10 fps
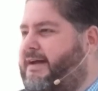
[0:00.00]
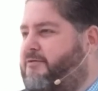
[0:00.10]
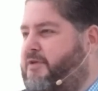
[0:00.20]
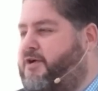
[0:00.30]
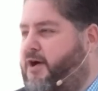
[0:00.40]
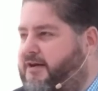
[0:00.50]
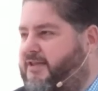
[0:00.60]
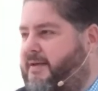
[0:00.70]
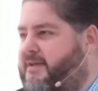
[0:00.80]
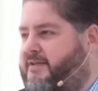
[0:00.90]
regards
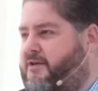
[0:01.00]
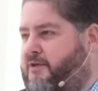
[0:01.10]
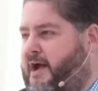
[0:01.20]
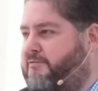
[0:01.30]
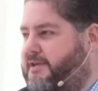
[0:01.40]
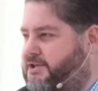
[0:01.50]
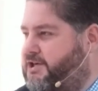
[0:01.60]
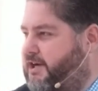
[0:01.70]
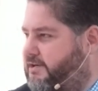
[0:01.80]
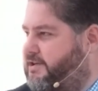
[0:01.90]
them as a grounded
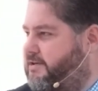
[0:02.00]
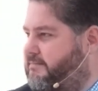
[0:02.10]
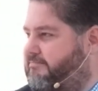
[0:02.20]
church.